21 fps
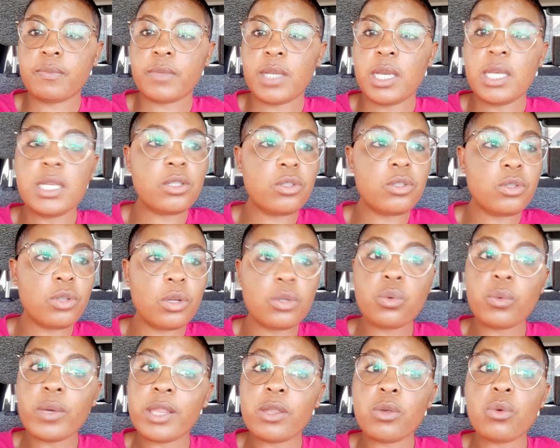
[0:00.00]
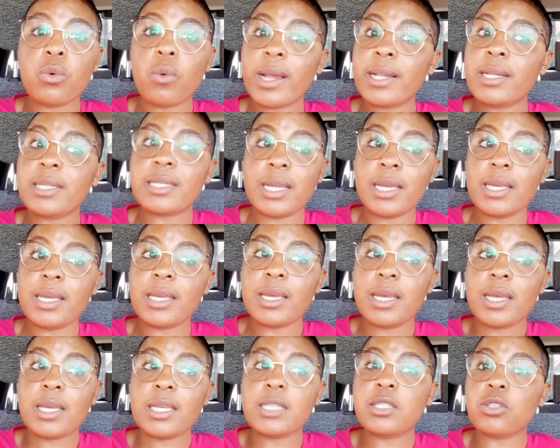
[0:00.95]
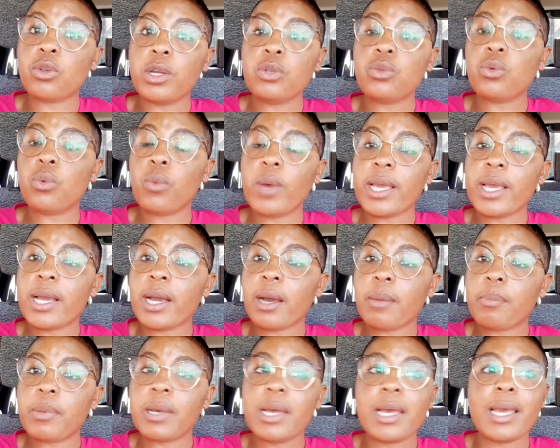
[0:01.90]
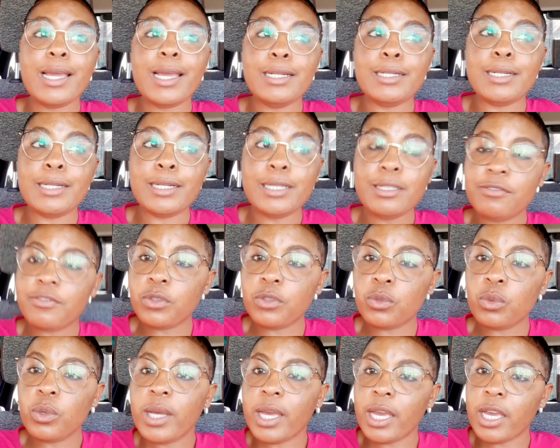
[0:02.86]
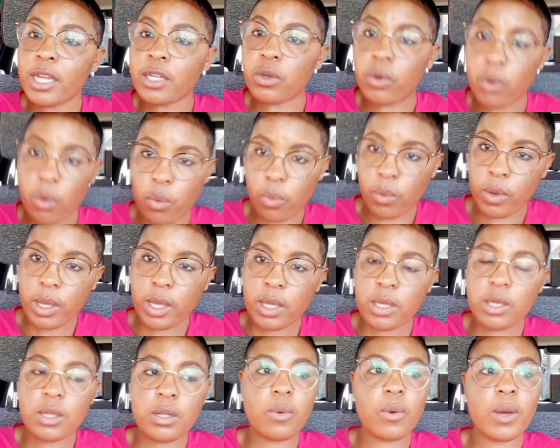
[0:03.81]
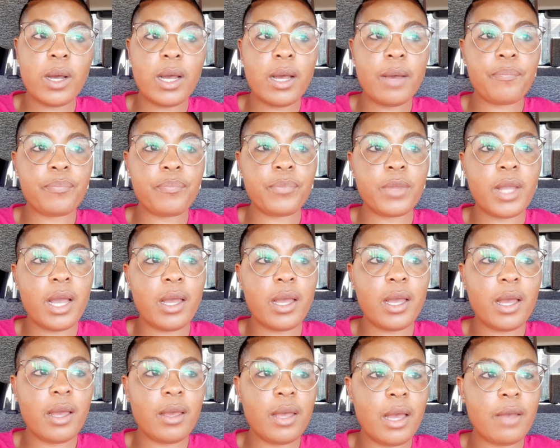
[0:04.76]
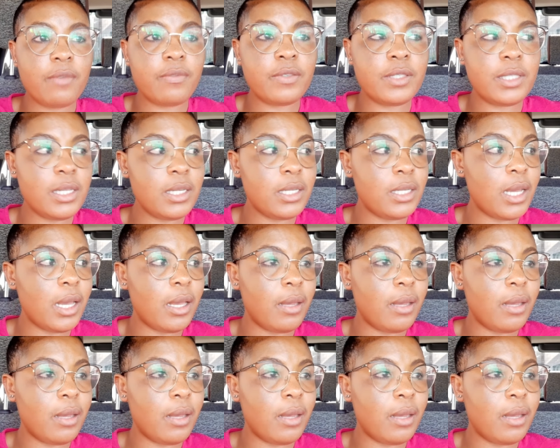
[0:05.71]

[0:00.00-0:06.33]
He's not with you. One day he's going to wake up and leave you and go. You know, I've seen